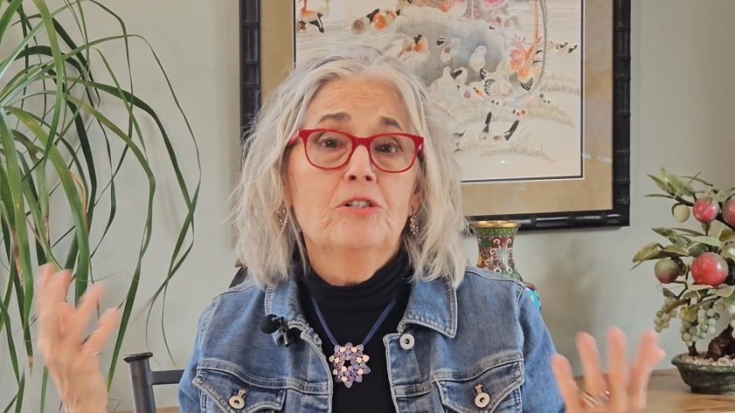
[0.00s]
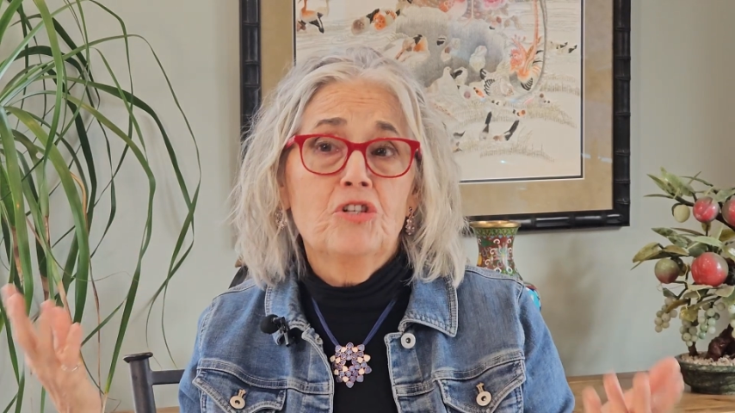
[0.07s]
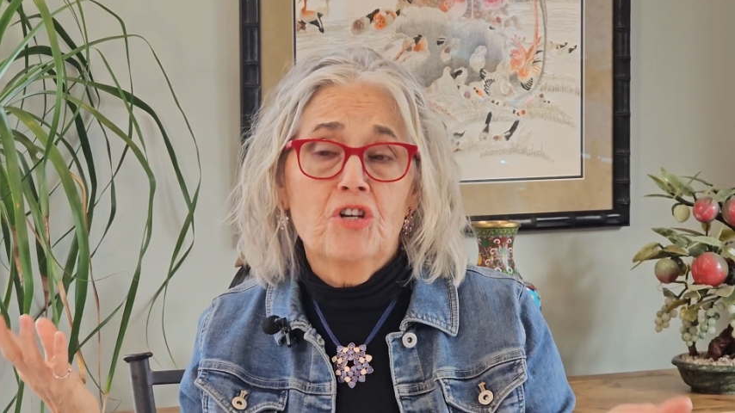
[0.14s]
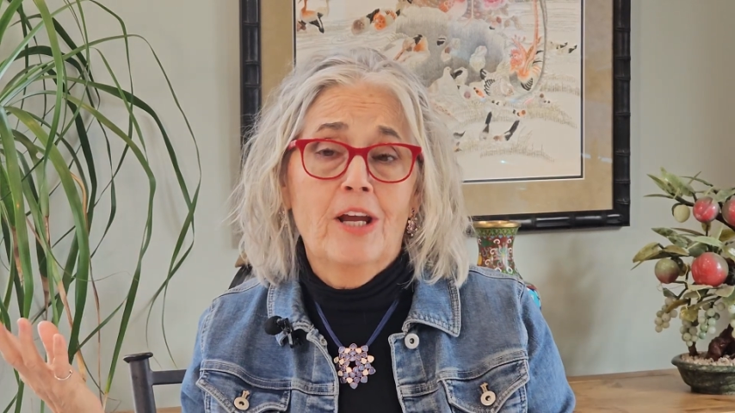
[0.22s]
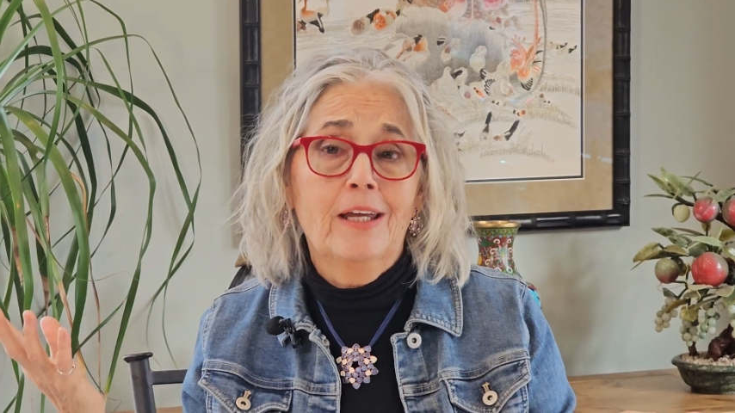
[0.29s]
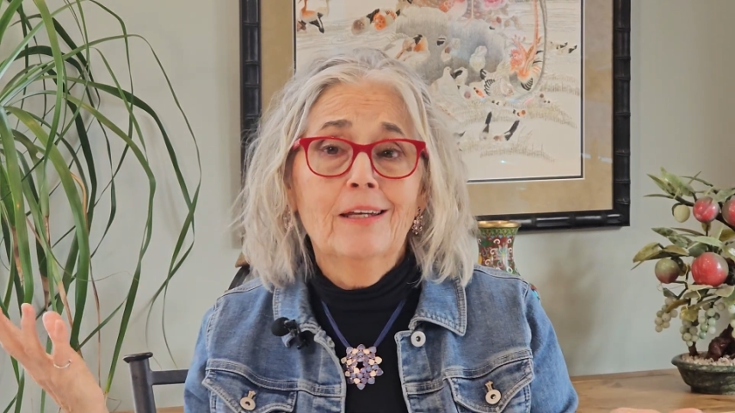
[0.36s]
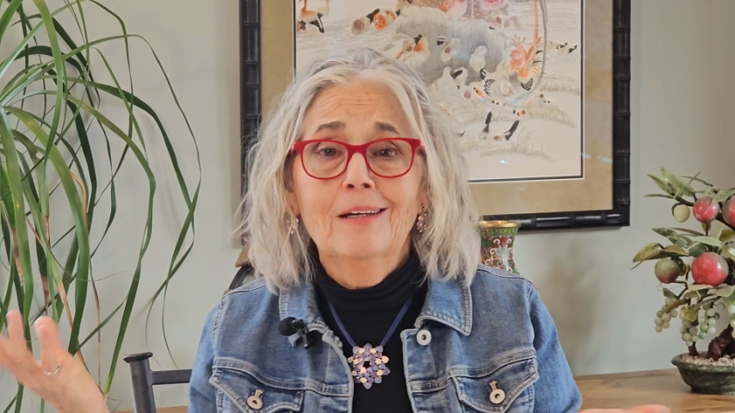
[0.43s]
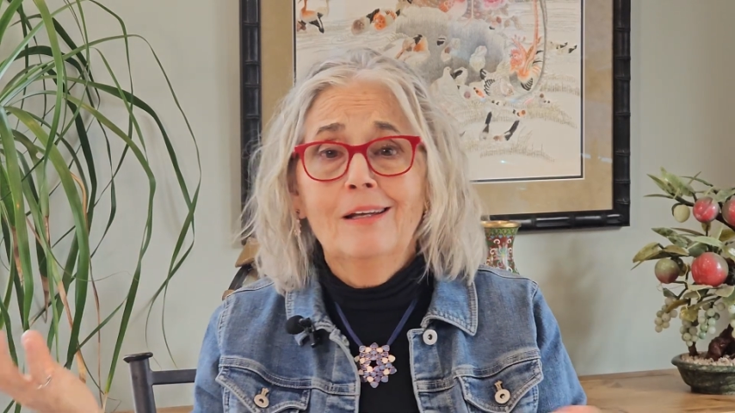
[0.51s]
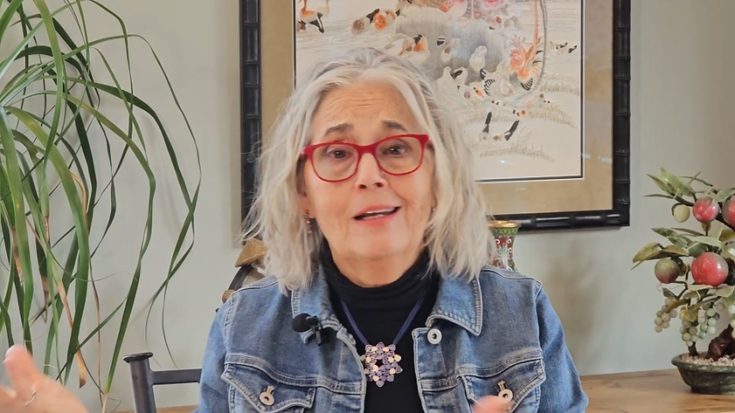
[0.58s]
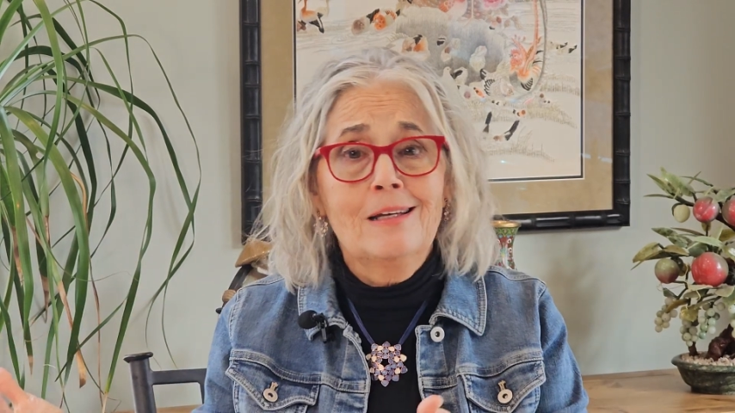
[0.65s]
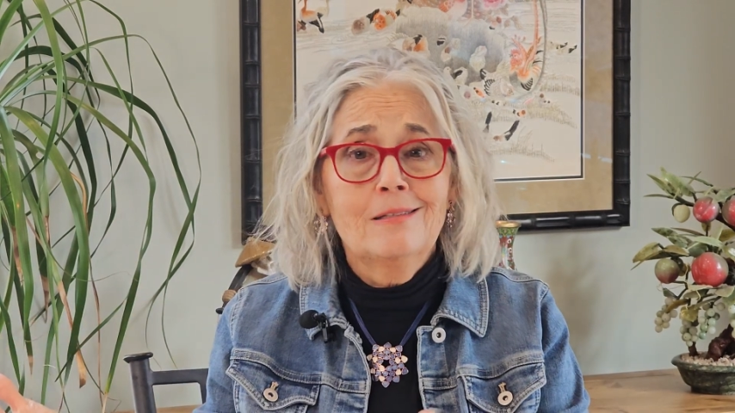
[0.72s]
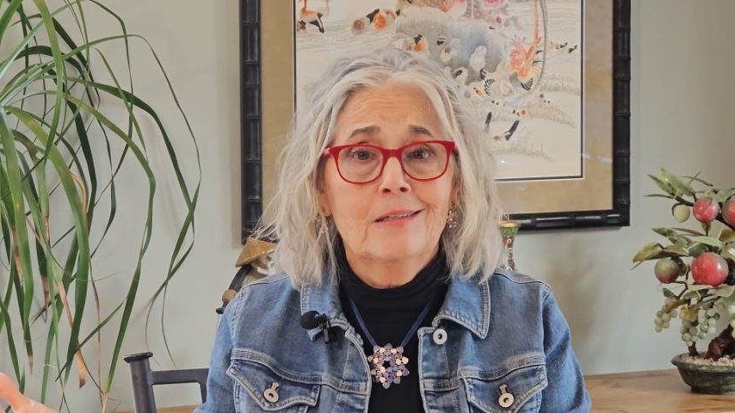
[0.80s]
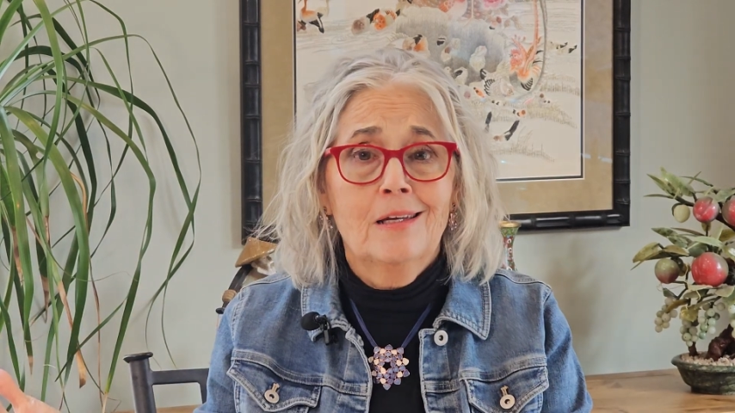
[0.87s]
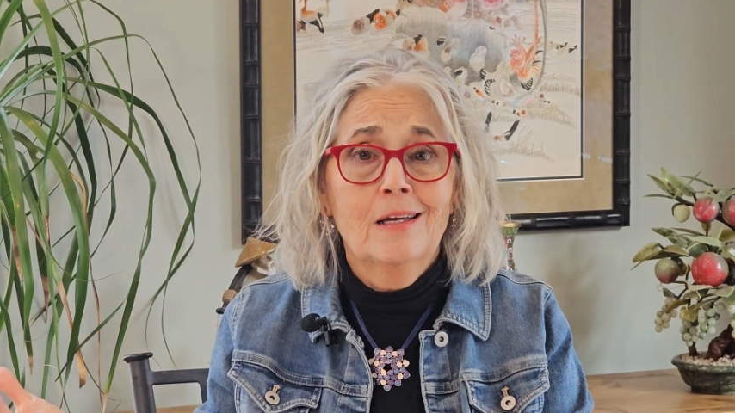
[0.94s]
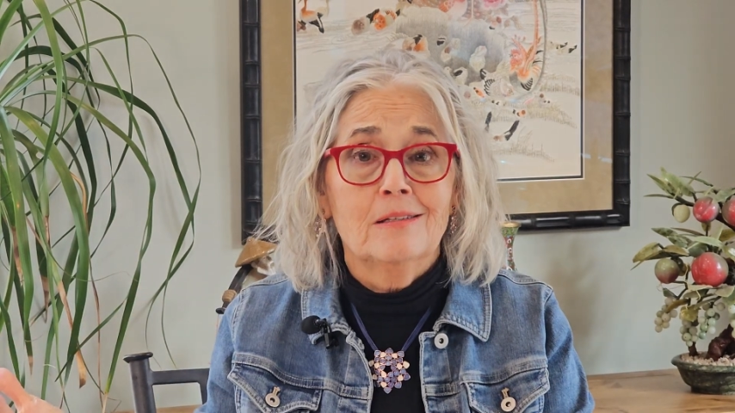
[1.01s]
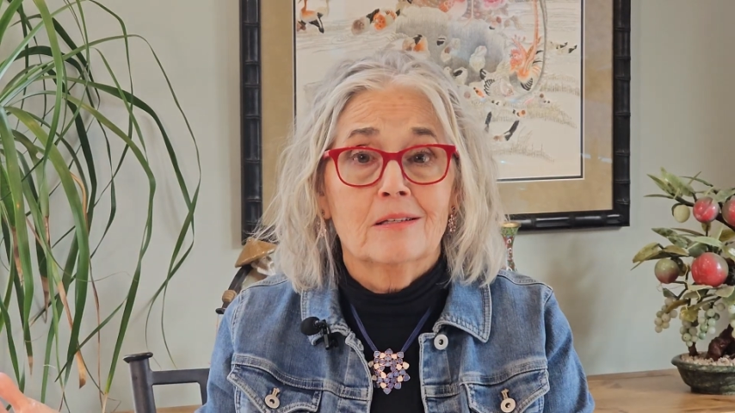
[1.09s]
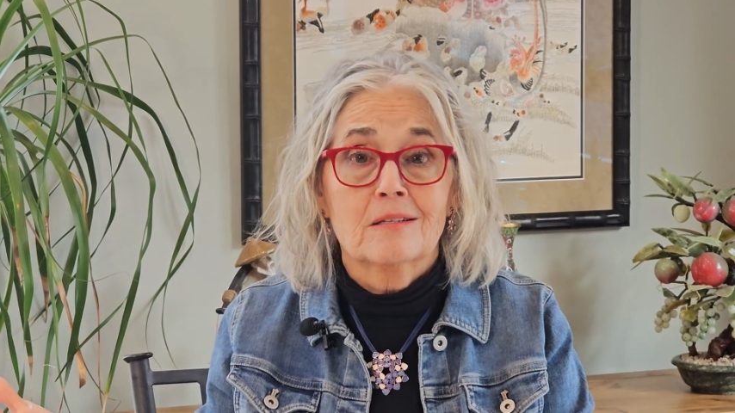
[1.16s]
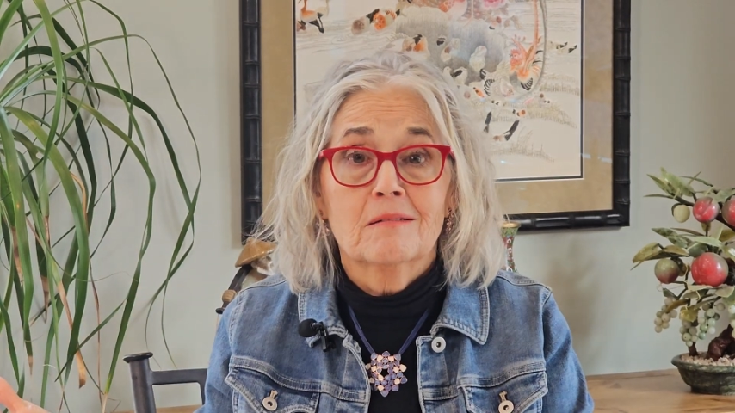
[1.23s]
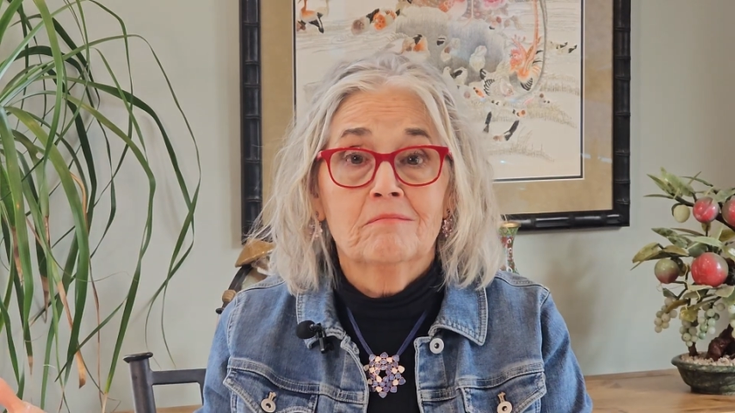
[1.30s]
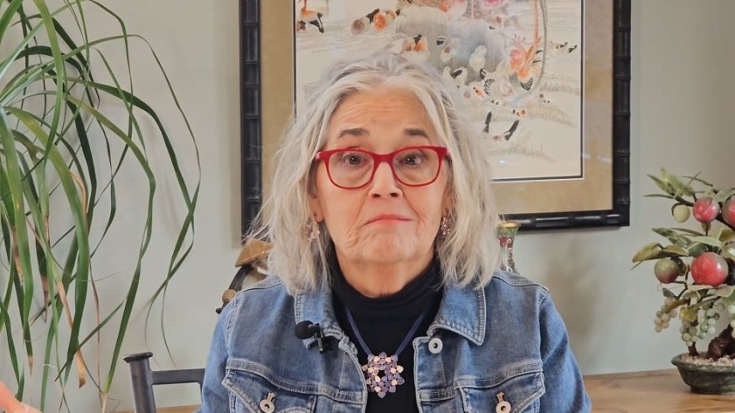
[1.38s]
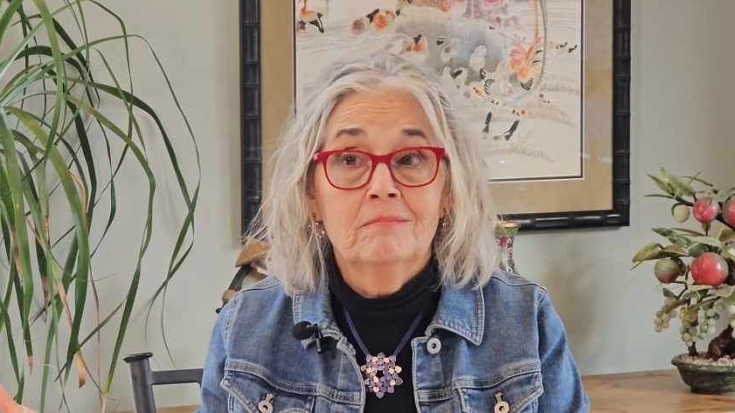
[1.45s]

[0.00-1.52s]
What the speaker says: and shaking and has kids.